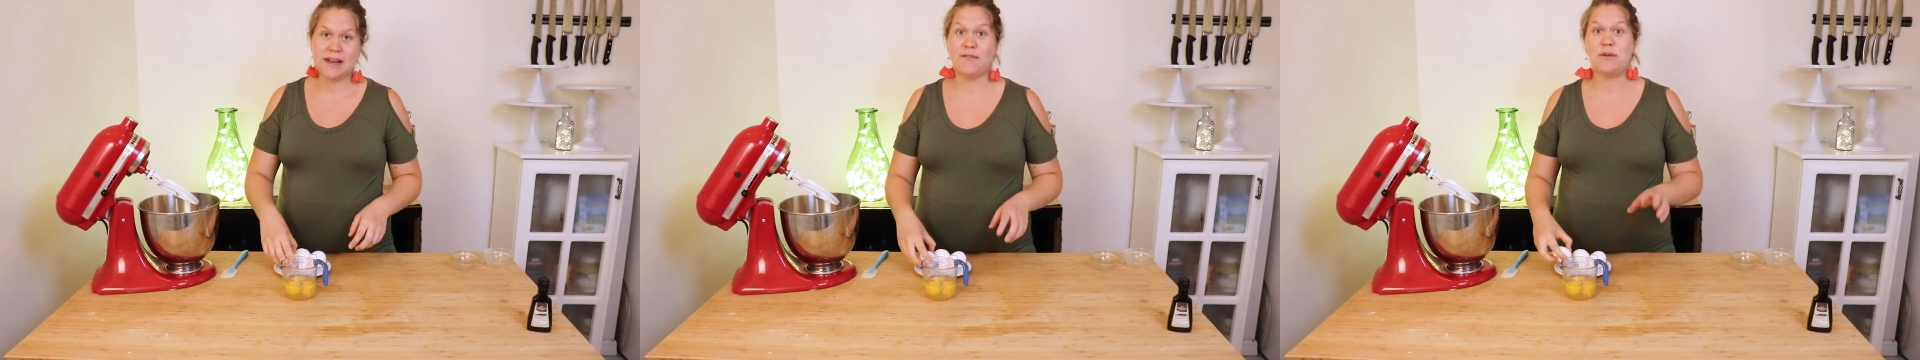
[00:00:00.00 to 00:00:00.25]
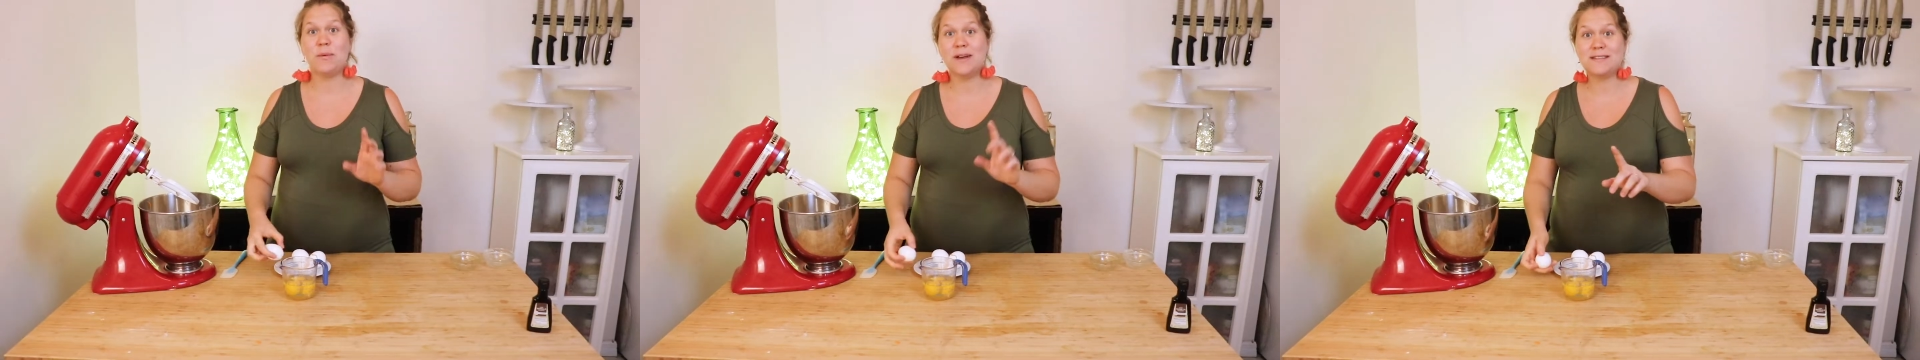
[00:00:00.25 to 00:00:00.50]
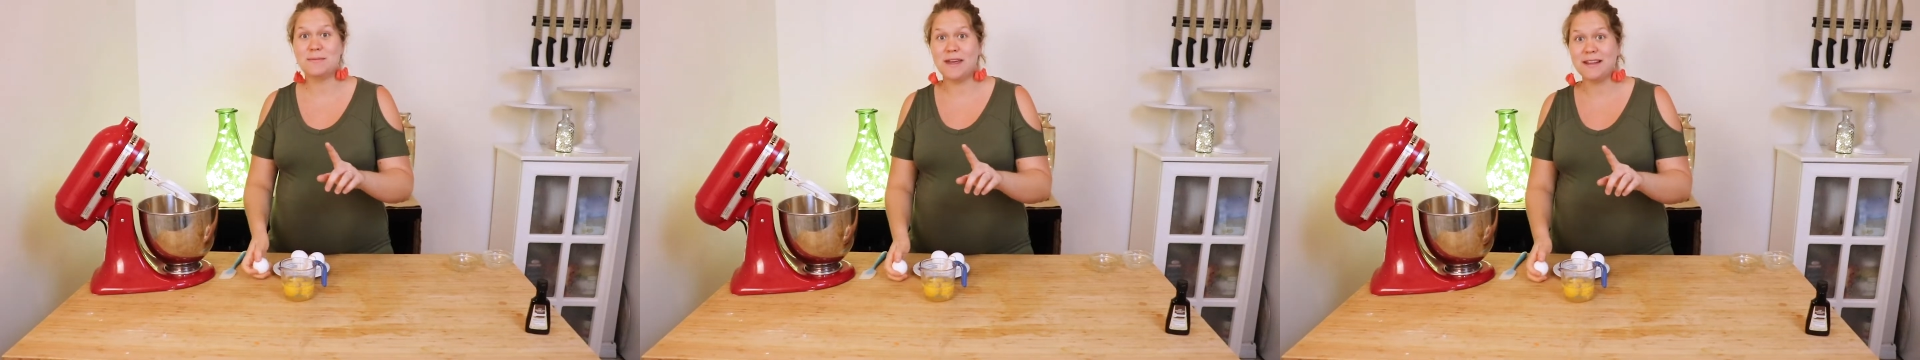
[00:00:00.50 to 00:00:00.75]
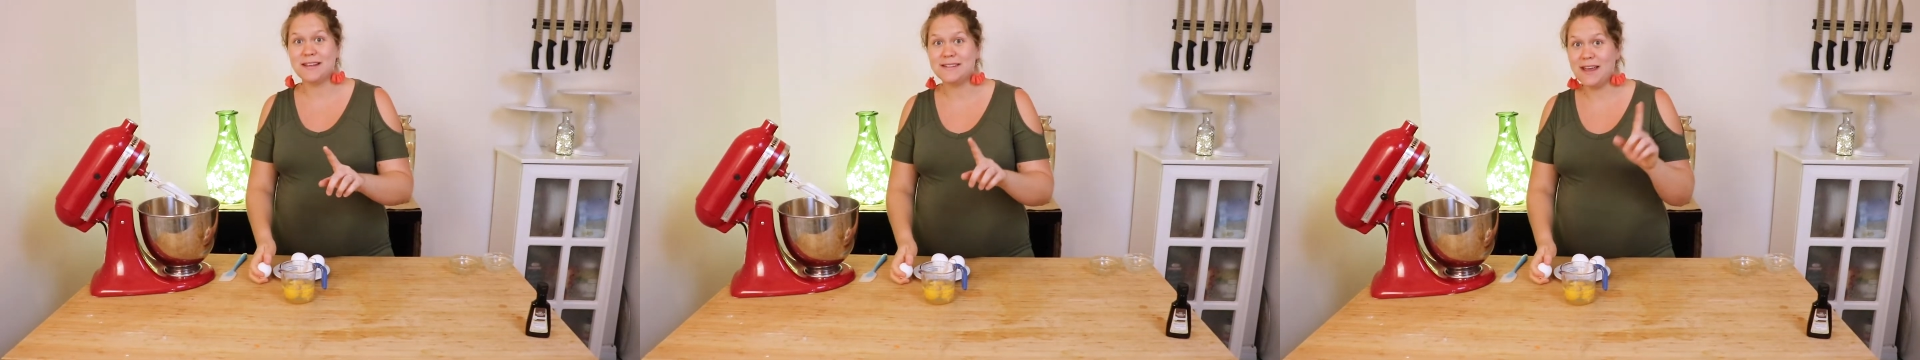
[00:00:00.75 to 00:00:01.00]
Now if you want to
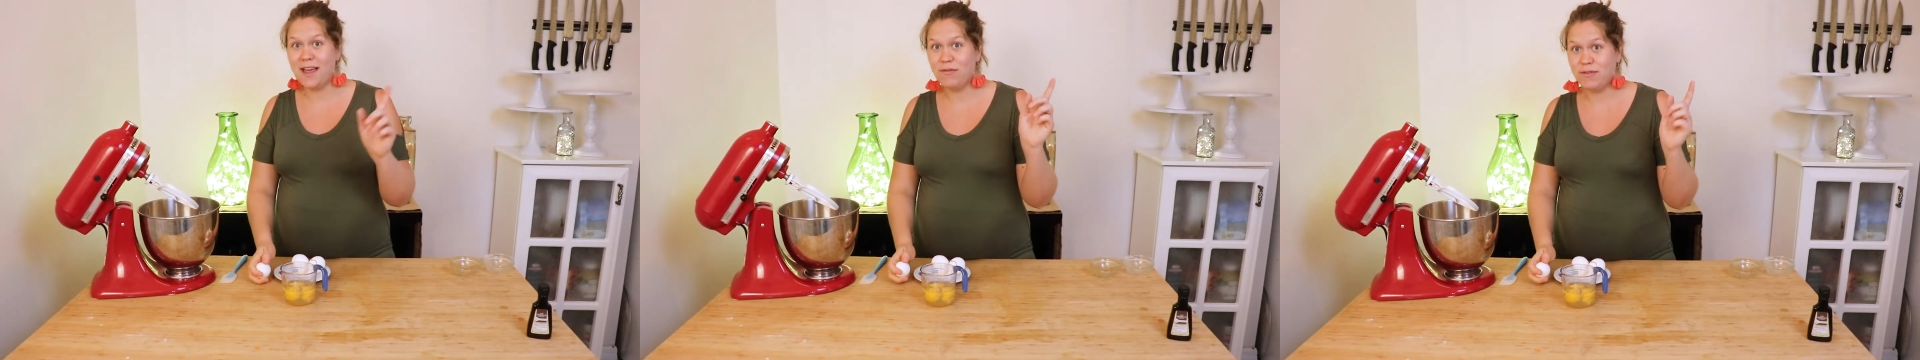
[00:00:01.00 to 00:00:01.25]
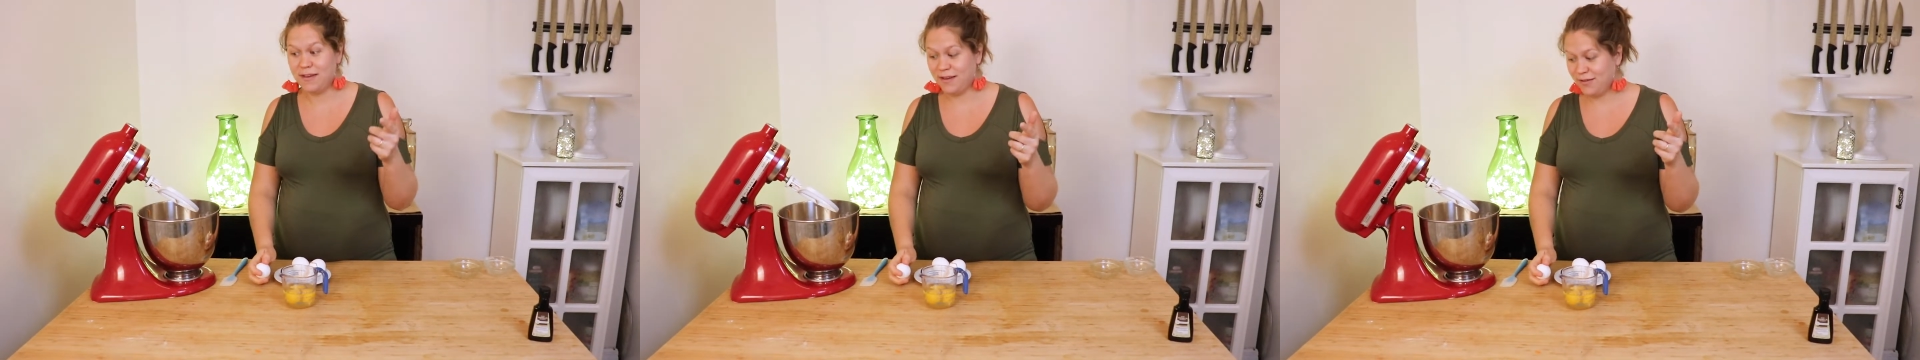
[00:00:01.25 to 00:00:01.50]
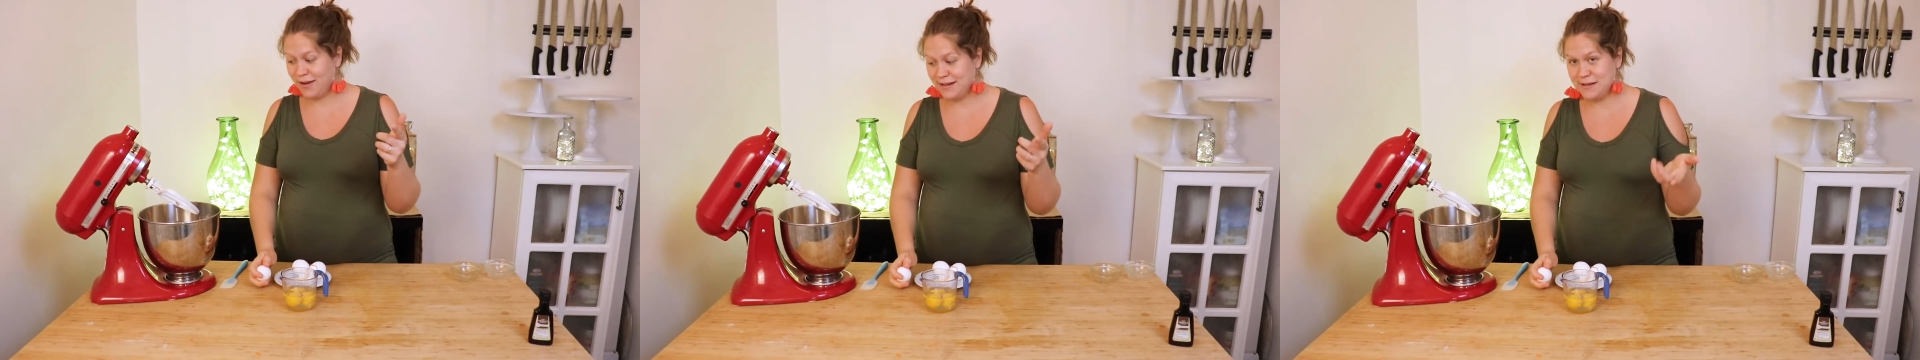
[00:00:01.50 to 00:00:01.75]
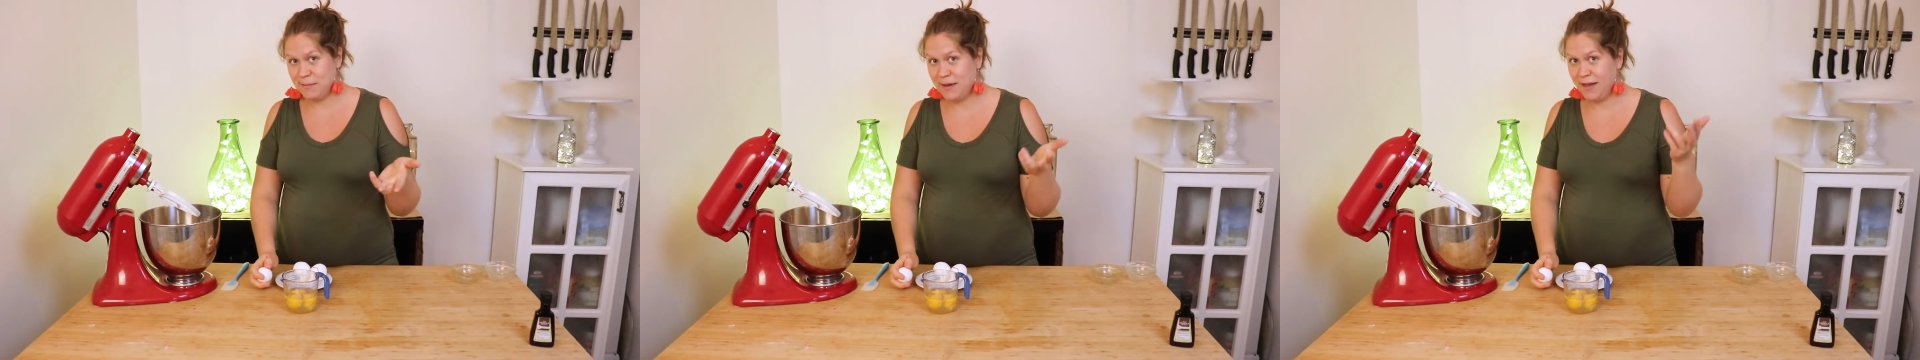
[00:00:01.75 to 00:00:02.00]
make this a vegan
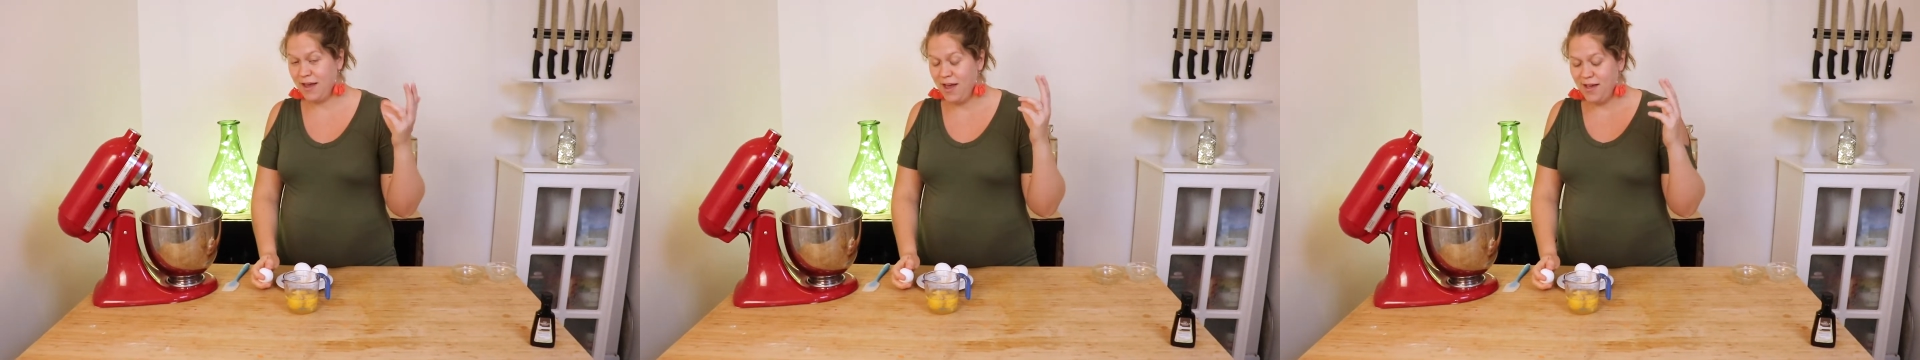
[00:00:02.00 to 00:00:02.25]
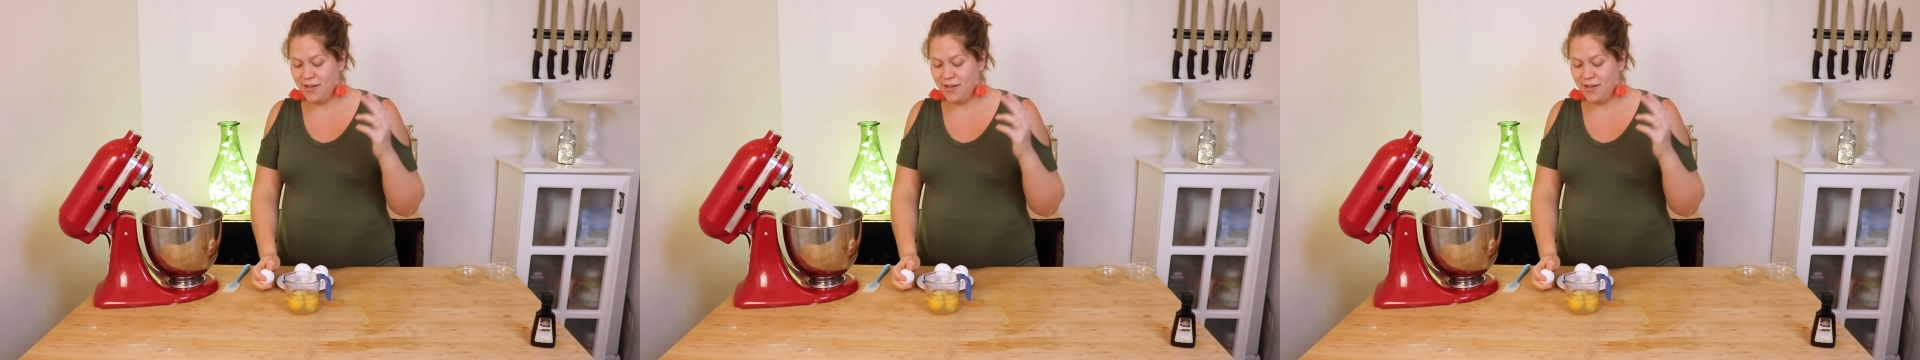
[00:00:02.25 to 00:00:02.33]
recipe,